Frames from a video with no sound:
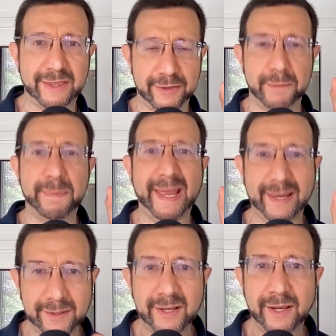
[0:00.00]
the
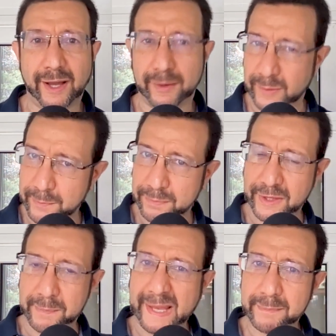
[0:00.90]
pain, with
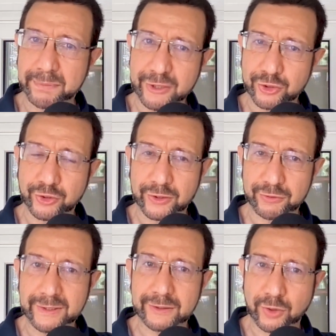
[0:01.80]
the pain and pleasure
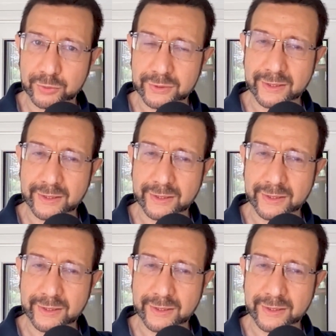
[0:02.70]
circuitry is close